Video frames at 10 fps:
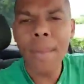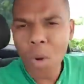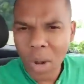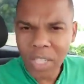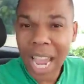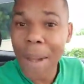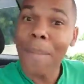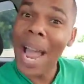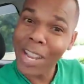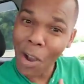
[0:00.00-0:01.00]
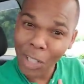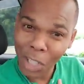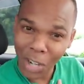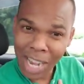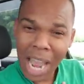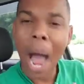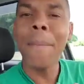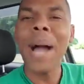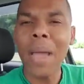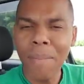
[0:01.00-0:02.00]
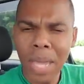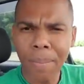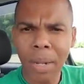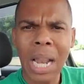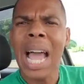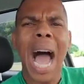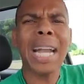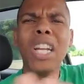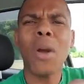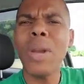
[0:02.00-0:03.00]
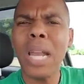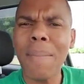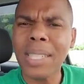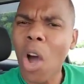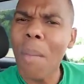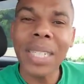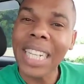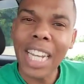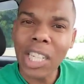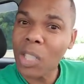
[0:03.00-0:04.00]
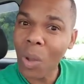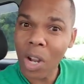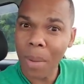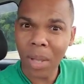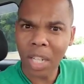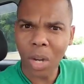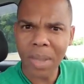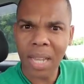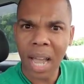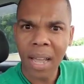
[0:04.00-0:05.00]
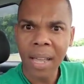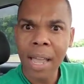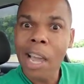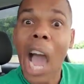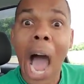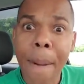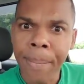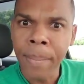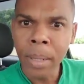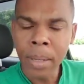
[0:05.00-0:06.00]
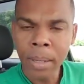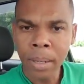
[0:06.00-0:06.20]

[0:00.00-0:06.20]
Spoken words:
I am going to help my country and my people. And it don't really matter how much Haitians want to come down to Jamaica. Come!